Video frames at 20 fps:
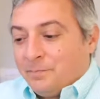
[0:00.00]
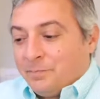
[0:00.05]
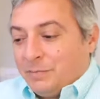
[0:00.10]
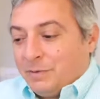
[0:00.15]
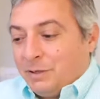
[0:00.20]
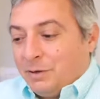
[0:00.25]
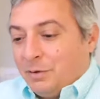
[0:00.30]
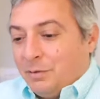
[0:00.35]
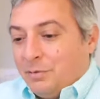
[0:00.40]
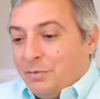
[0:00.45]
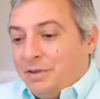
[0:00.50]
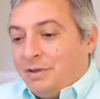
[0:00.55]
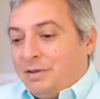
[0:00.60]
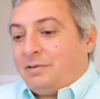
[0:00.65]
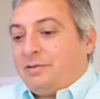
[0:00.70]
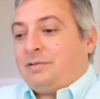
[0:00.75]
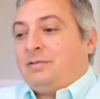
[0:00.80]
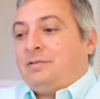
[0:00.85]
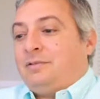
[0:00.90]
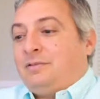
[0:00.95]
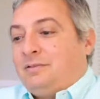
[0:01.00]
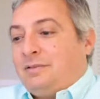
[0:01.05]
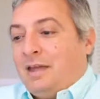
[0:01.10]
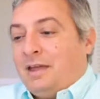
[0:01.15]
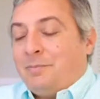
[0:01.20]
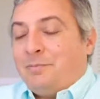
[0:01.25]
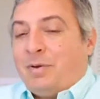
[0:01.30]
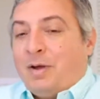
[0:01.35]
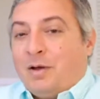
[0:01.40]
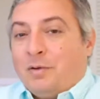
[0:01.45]
you know, this
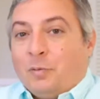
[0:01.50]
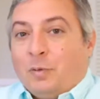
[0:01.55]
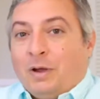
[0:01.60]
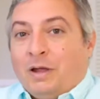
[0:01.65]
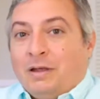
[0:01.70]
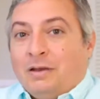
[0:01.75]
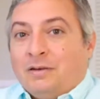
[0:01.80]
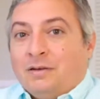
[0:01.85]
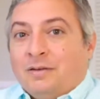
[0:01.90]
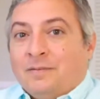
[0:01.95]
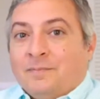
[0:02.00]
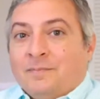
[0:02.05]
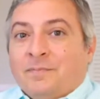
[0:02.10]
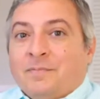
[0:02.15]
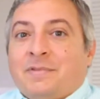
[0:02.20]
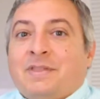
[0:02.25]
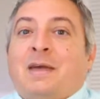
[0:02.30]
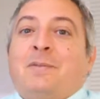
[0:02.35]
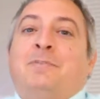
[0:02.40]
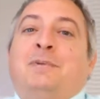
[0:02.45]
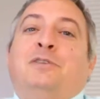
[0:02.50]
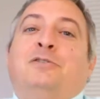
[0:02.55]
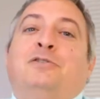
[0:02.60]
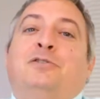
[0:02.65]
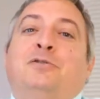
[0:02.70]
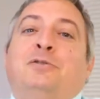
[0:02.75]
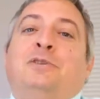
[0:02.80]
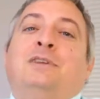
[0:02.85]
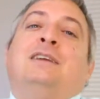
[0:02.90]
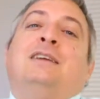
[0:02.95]
10 pound weight, that means
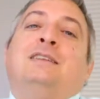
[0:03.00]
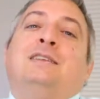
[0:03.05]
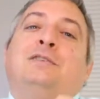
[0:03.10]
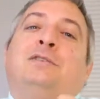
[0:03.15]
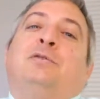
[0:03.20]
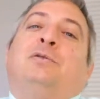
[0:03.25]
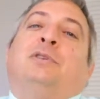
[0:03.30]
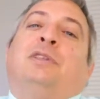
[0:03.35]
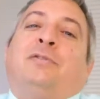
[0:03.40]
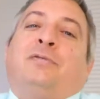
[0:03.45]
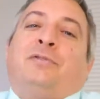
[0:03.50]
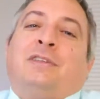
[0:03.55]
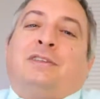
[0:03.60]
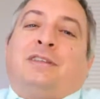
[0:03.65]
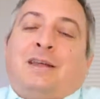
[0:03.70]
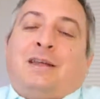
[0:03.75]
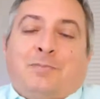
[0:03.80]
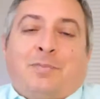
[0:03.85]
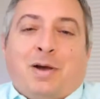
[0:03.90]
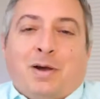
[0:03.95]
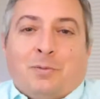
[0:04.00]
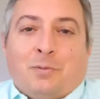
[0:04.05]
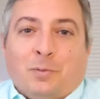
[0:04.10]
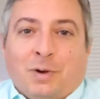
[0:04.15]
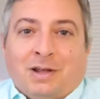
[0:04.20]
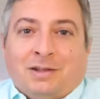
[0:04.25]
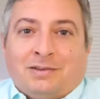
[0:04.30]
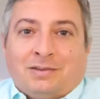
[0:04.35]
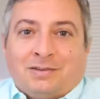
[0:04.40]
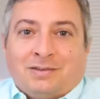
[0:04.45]
you need to lift the 10 pound
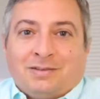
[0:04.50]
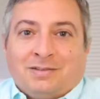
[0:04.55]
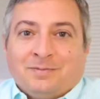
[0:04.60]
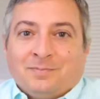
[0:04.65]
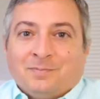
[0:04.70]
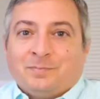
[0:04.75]
weights.